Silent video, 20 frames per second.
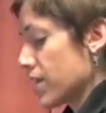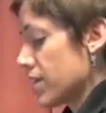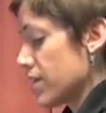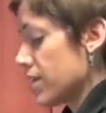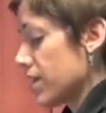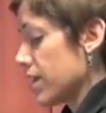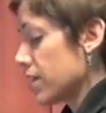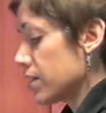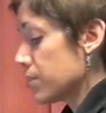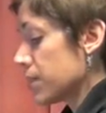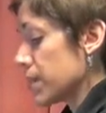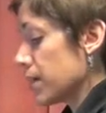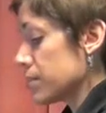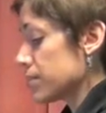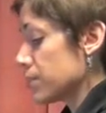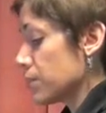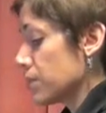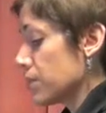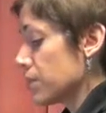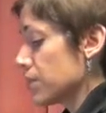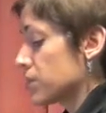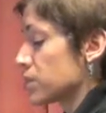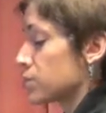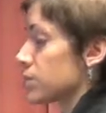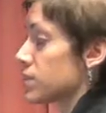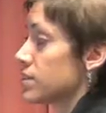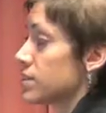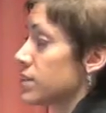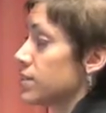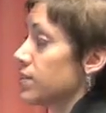and then think about some of the
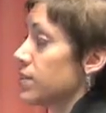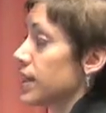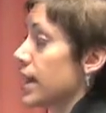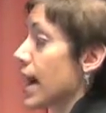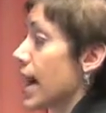specific